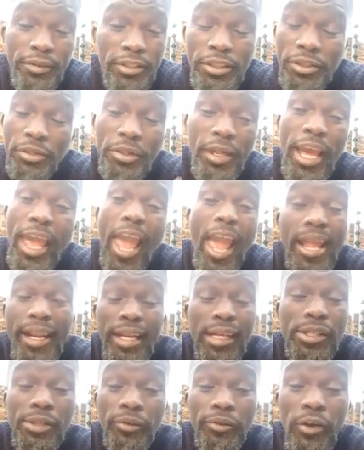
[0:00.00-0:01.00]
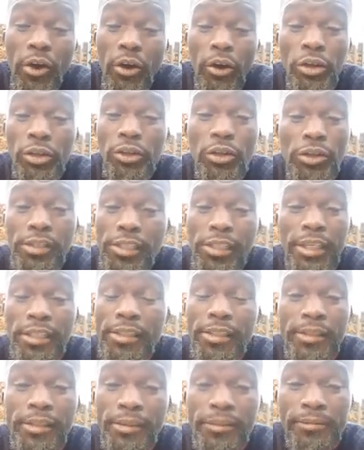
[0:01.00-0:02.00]
into the areas of our own
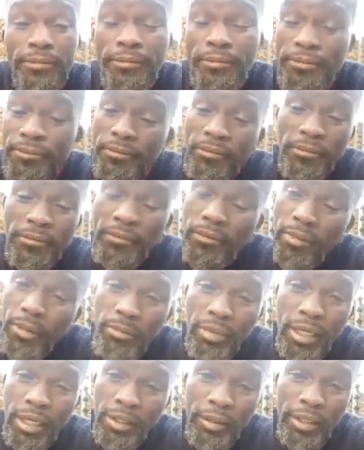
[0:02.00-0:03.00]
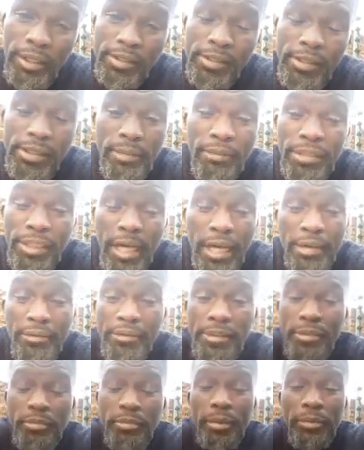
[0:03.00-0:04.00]
concerns. But anyway,
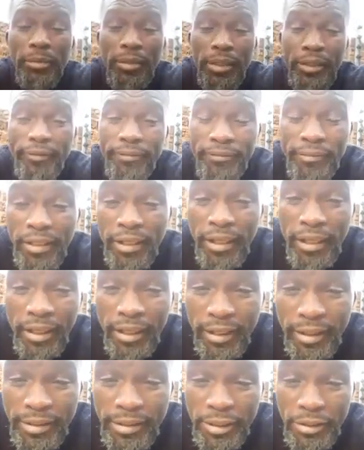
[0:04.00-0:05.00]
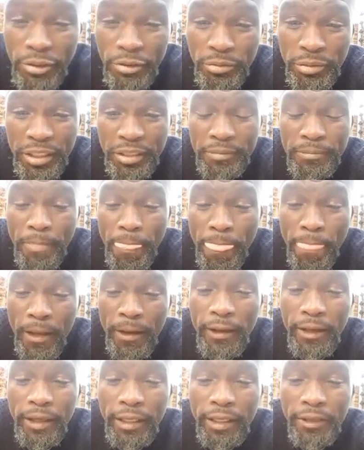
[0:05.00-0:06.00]
sometimes people have written to me
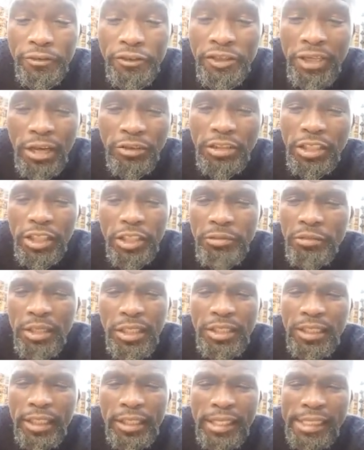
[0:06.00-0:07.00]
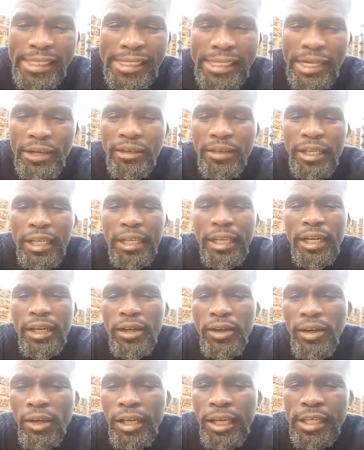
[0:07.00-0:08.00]
and have shouted at me that I sound like a
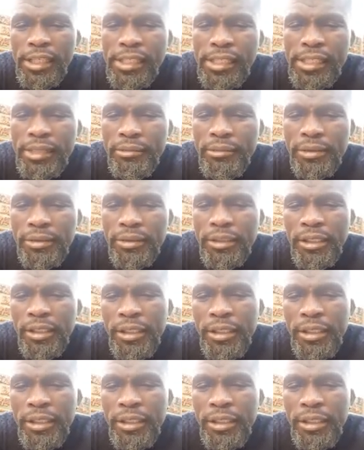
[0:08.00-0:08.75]
gonging cymbal